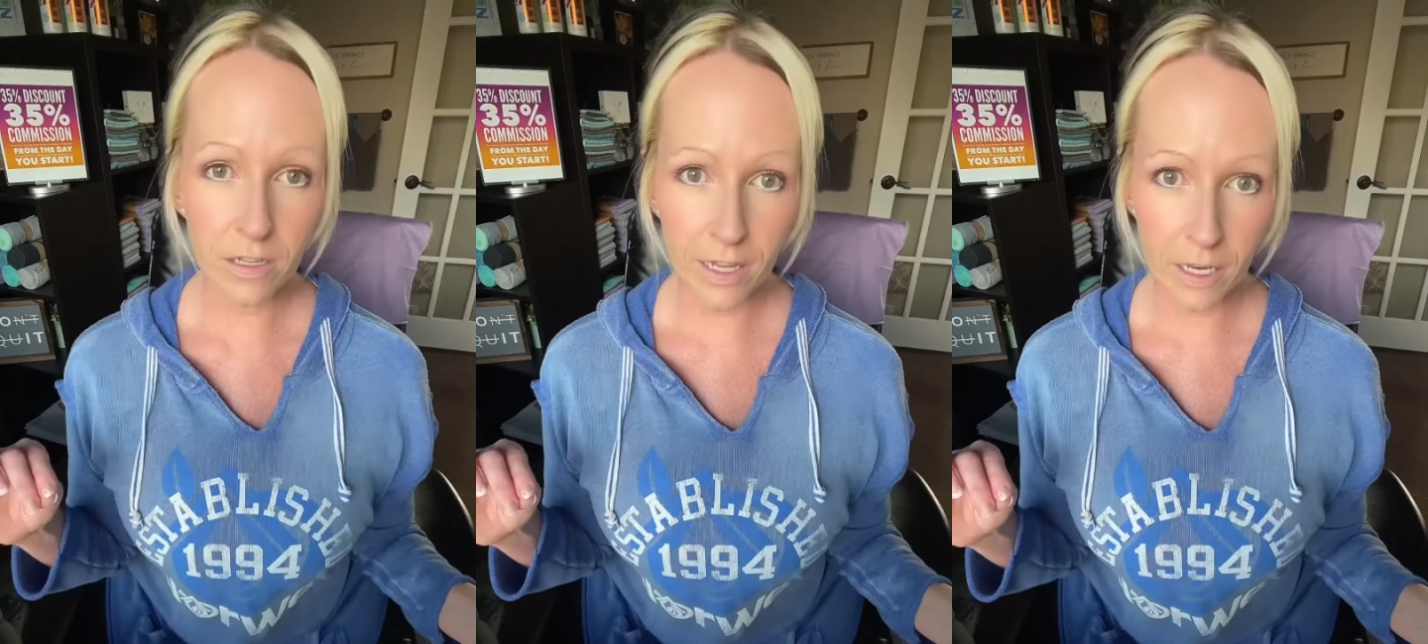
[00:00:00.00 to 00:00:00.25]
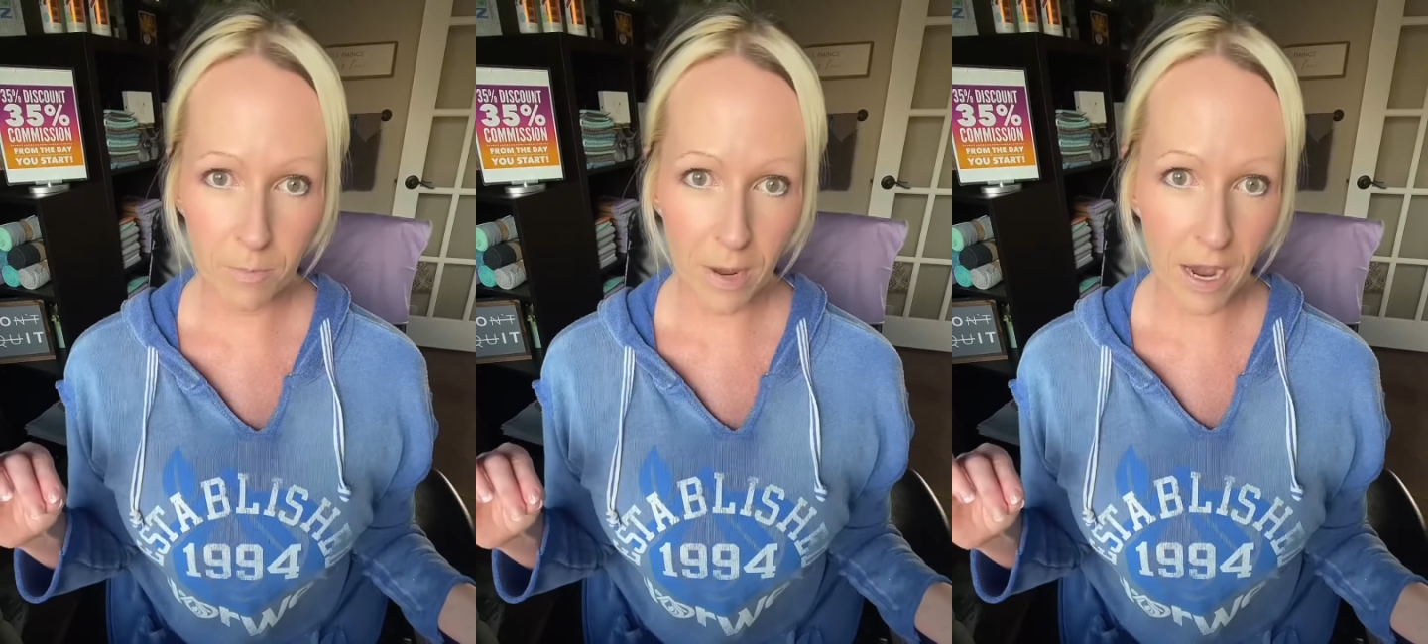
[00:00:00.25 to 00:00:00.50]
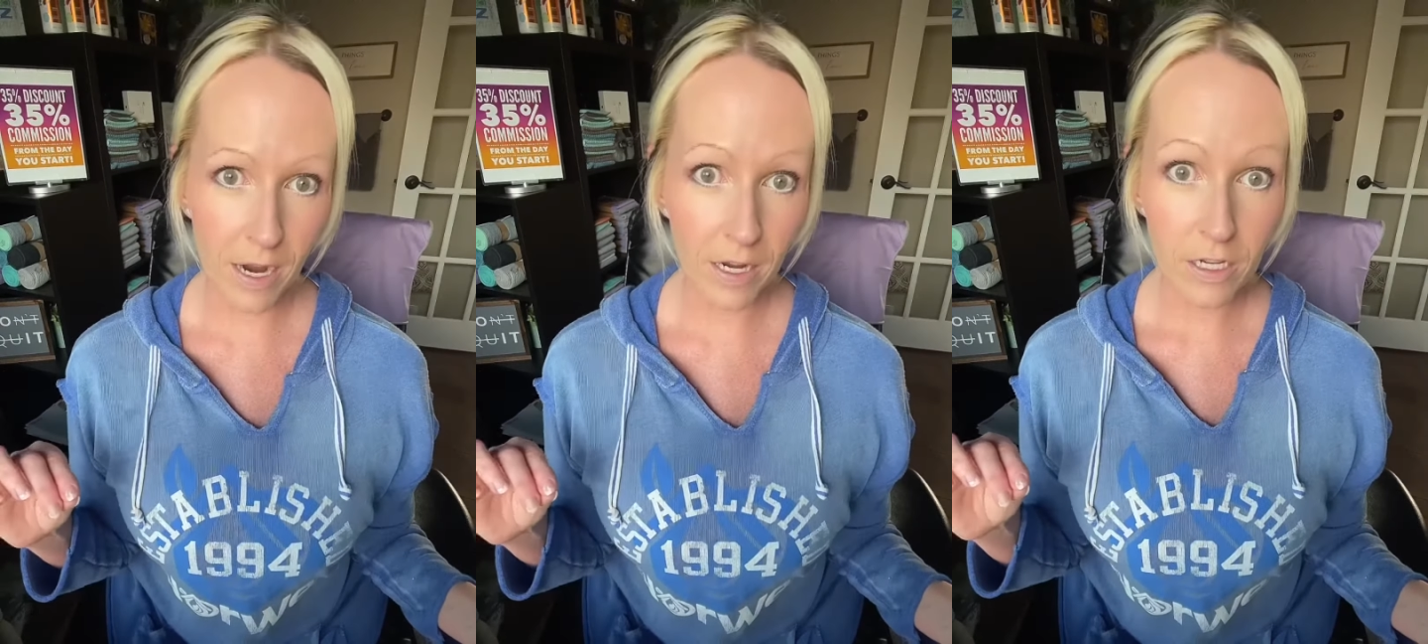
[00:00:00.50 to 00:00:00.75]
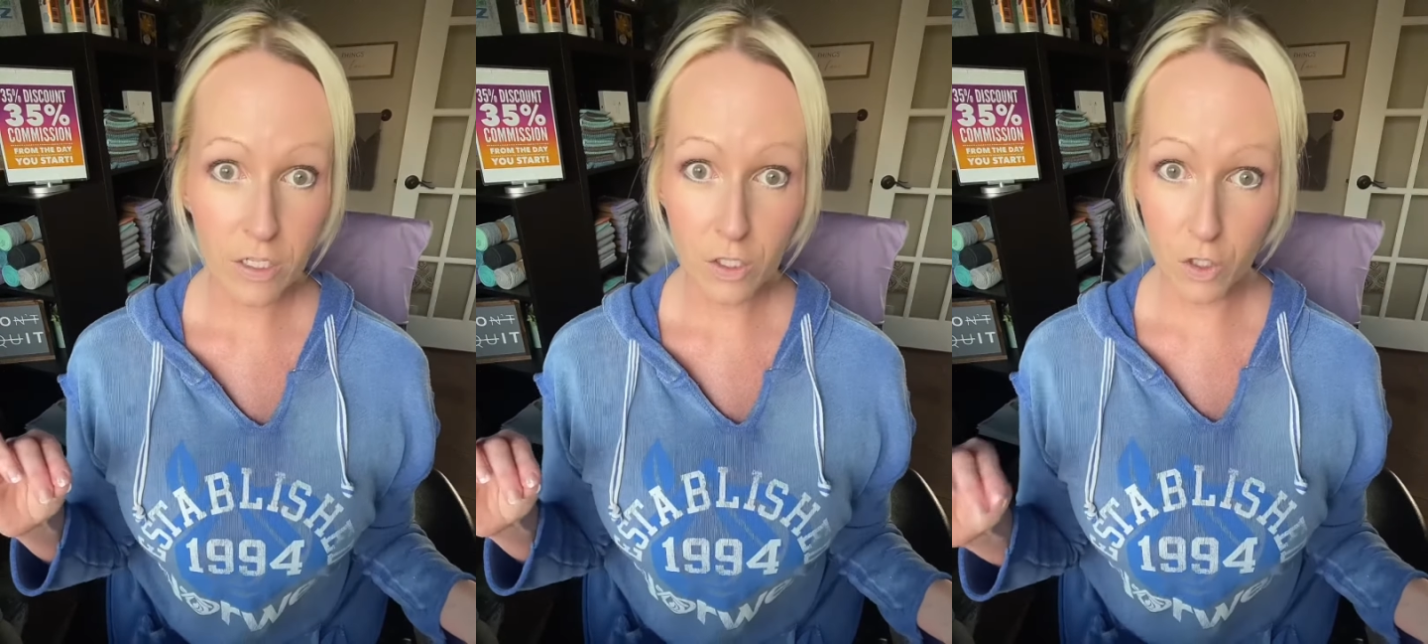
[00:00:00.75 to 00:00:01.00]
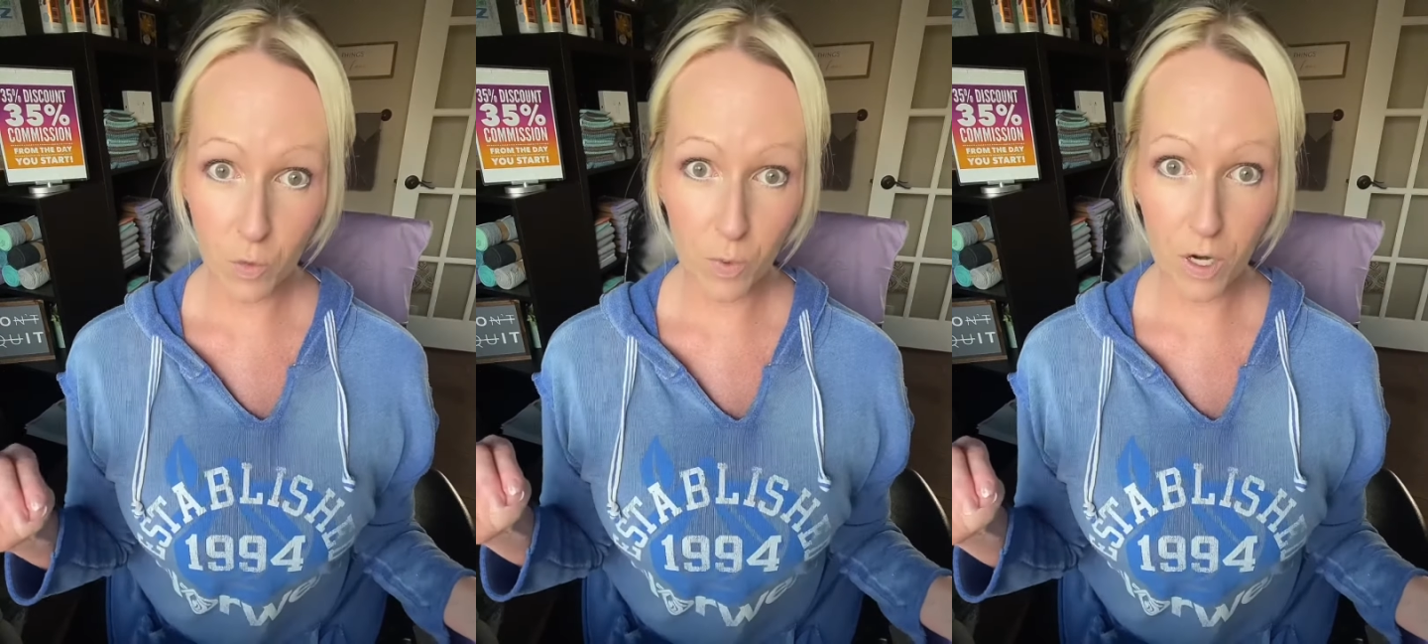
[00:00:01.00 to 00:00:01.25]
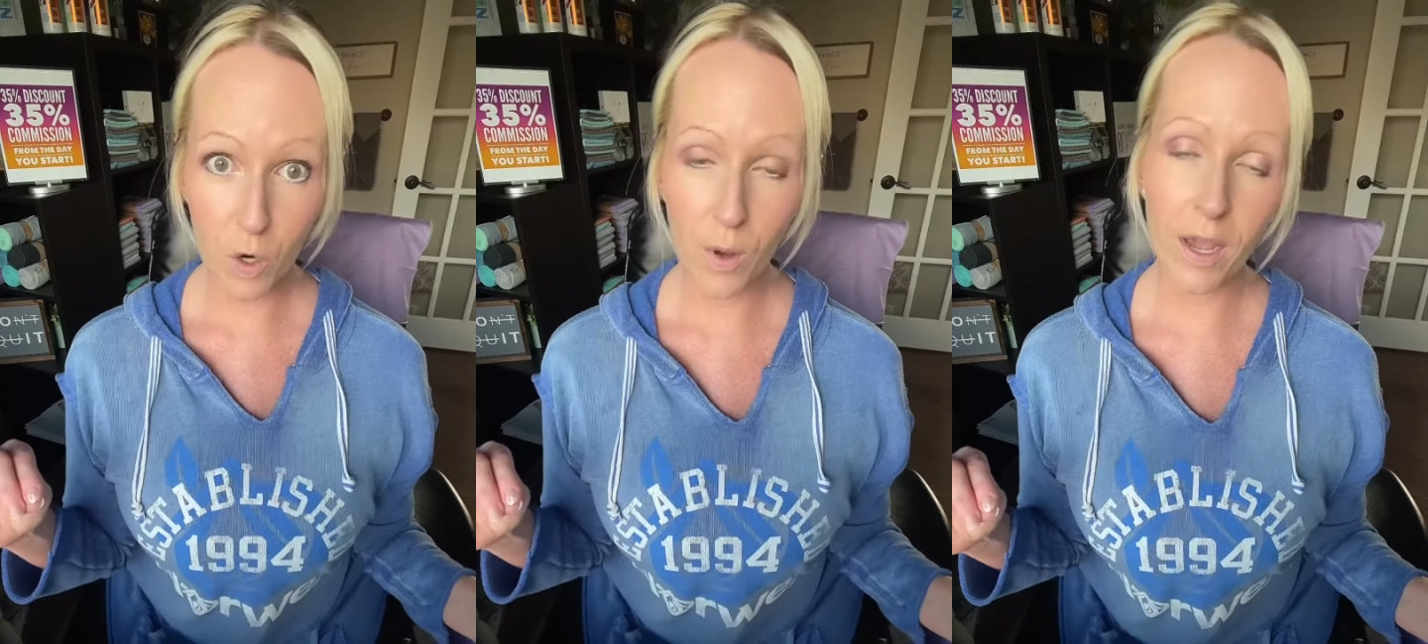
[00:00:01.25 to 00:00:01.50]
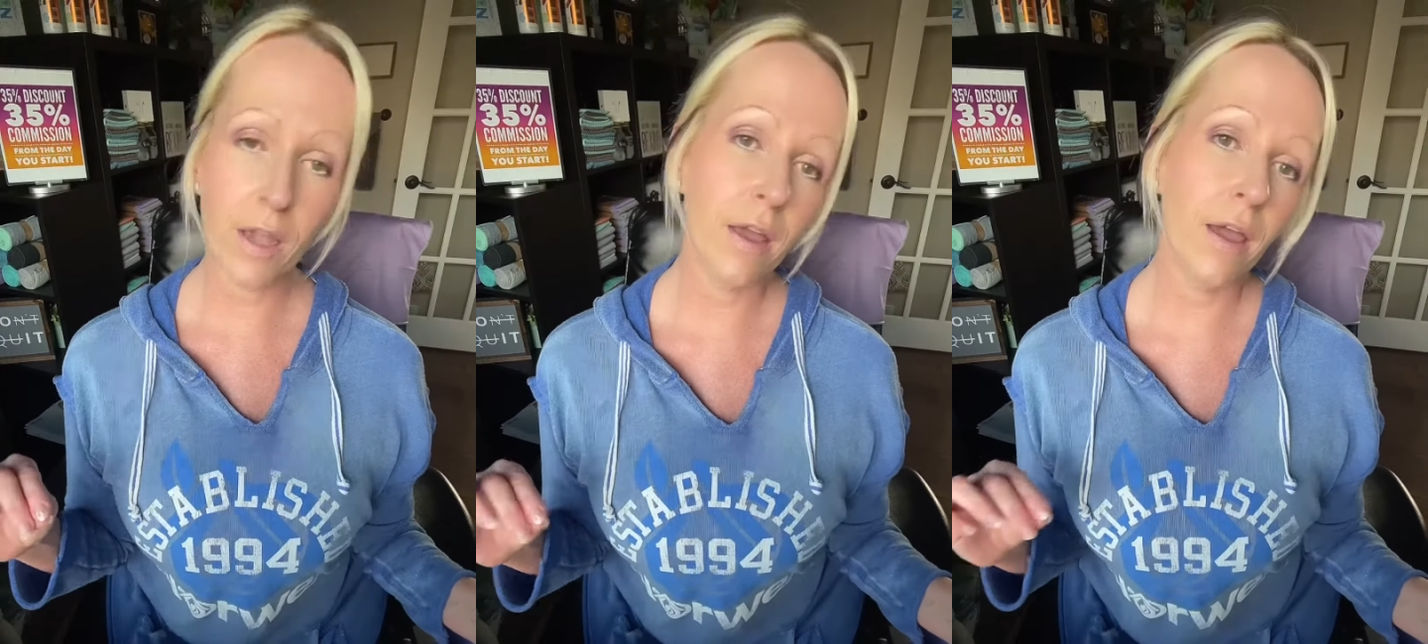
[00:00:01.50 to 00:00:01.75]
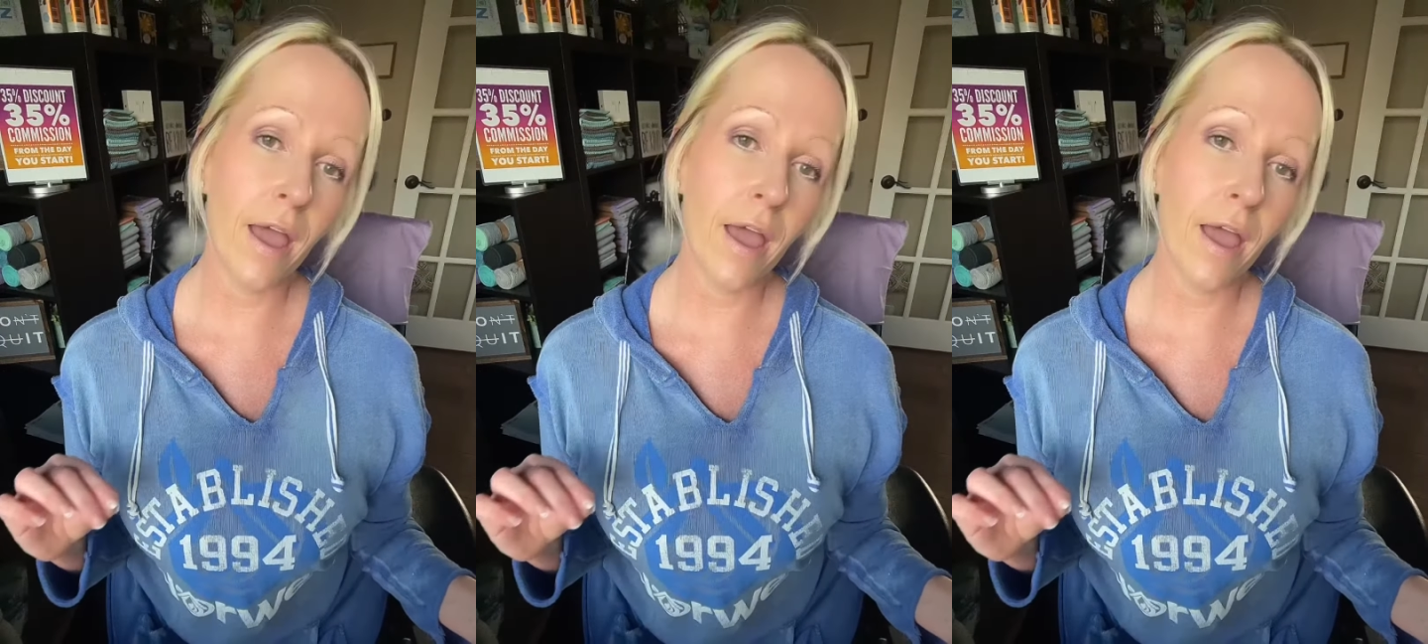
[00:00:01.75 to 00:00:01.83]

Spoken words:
laid back, super quick,